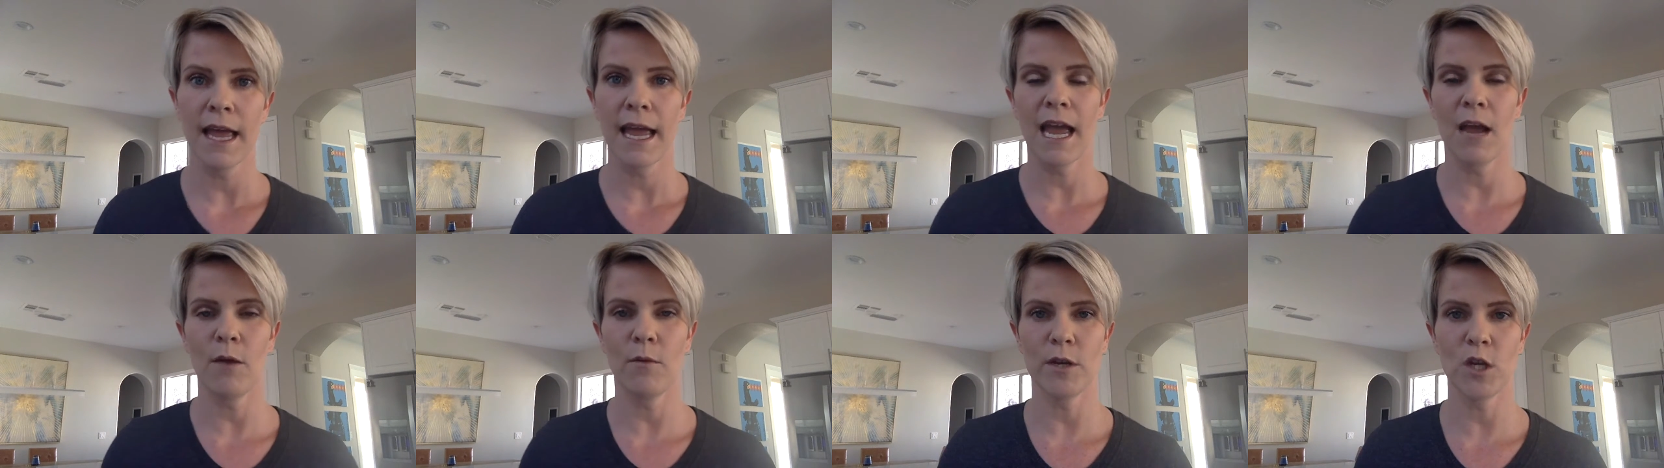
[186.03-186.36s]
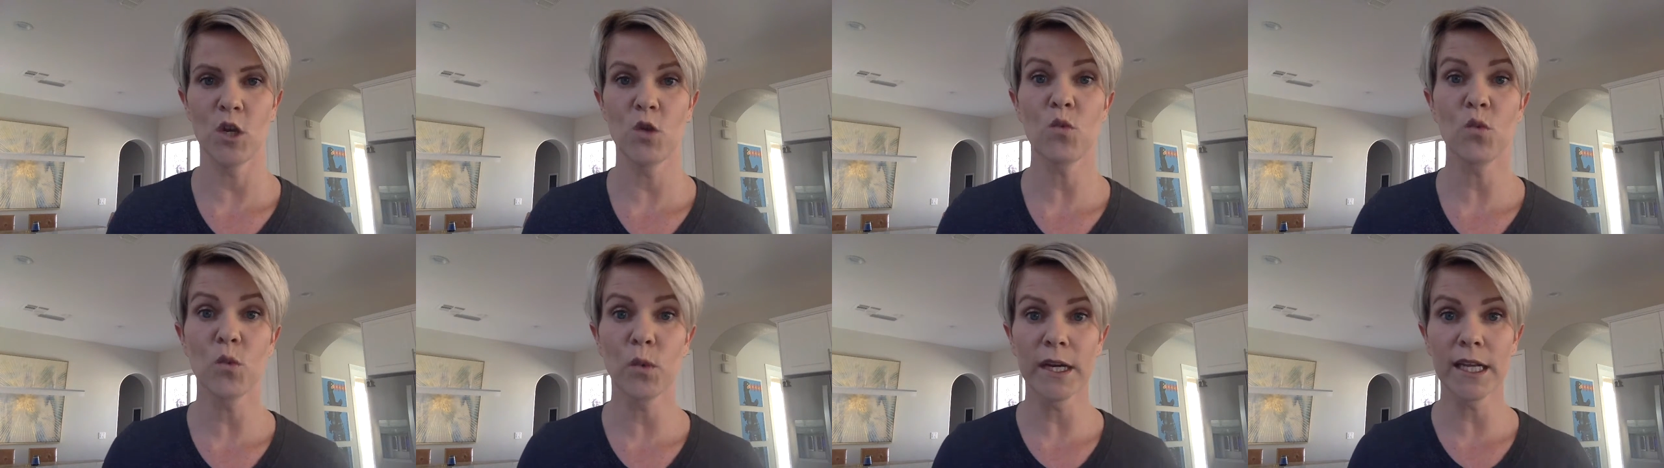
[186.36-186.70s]
and when
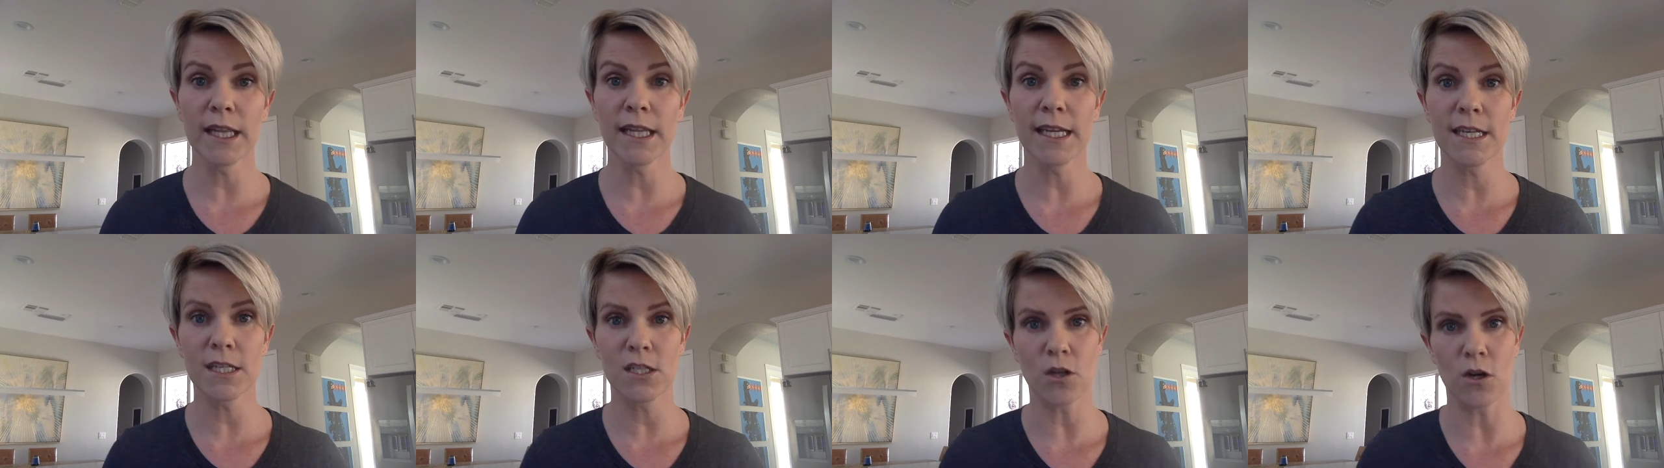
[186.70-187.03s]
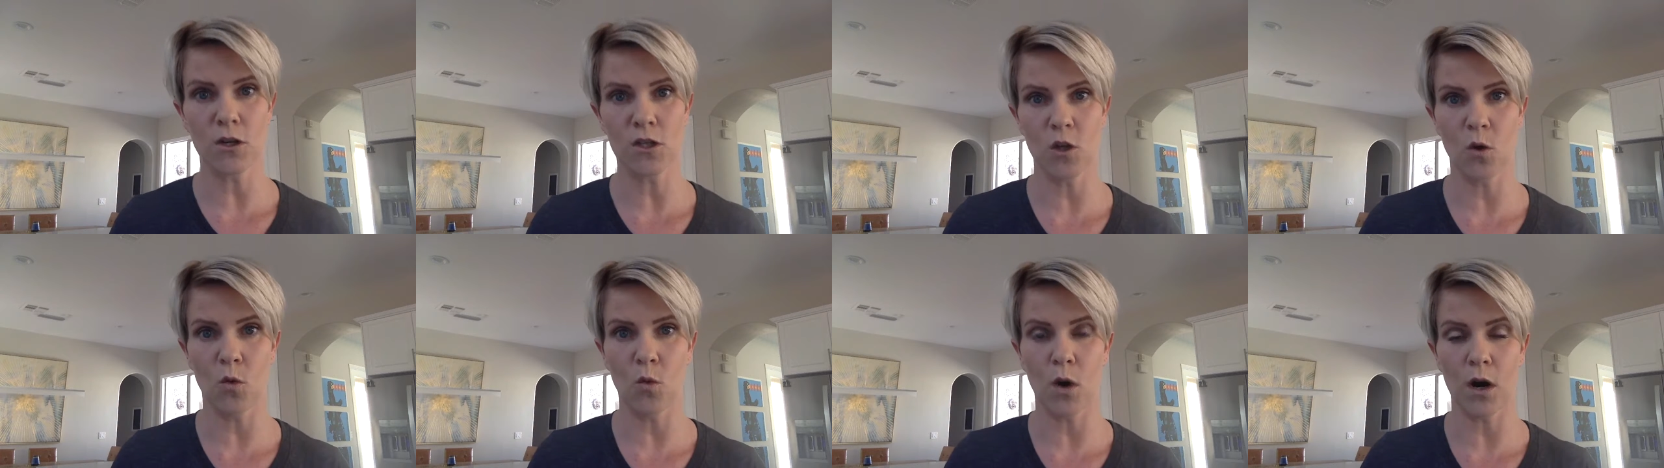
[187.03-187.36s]
you really
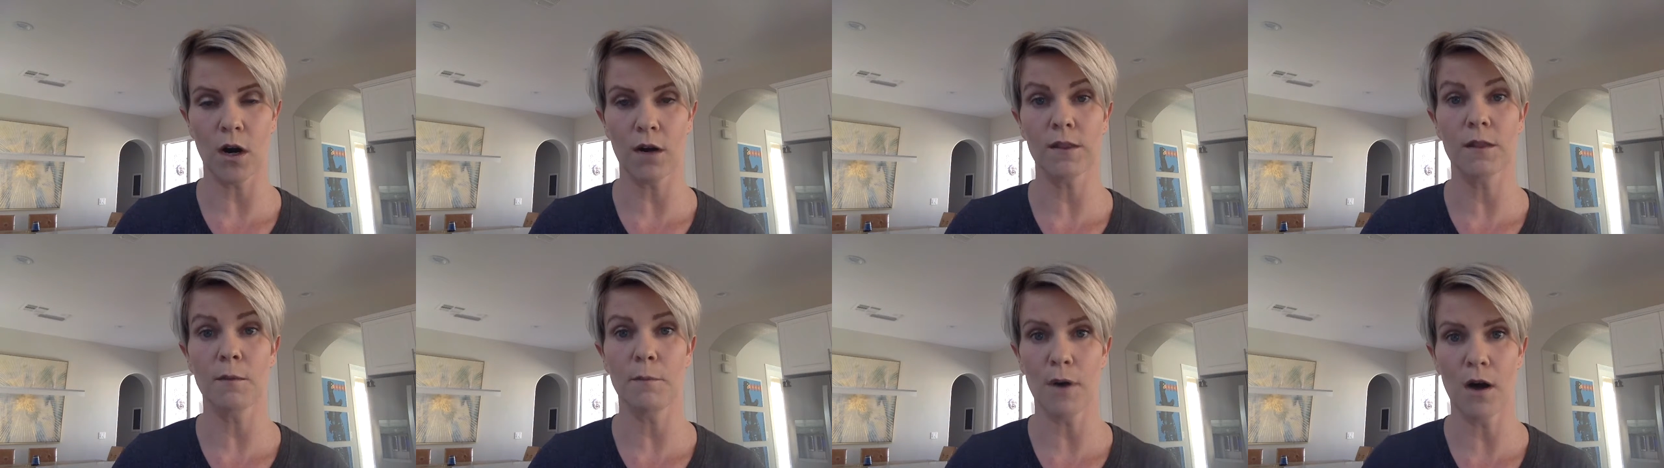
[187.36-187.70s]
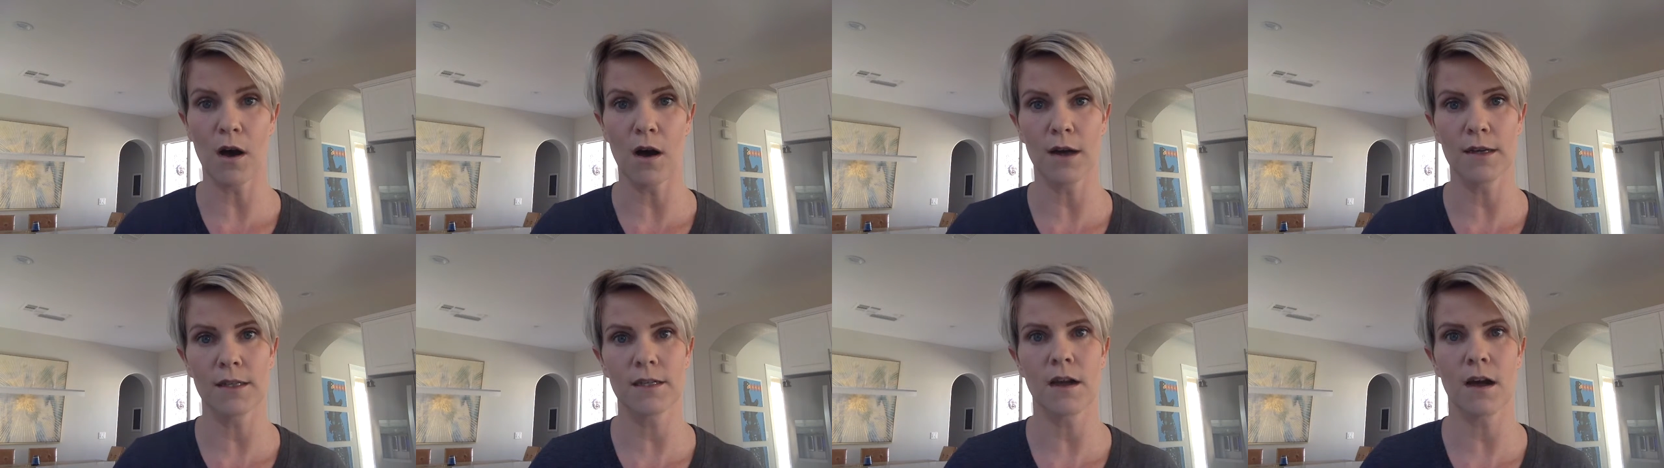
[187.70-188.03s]
start to work the pond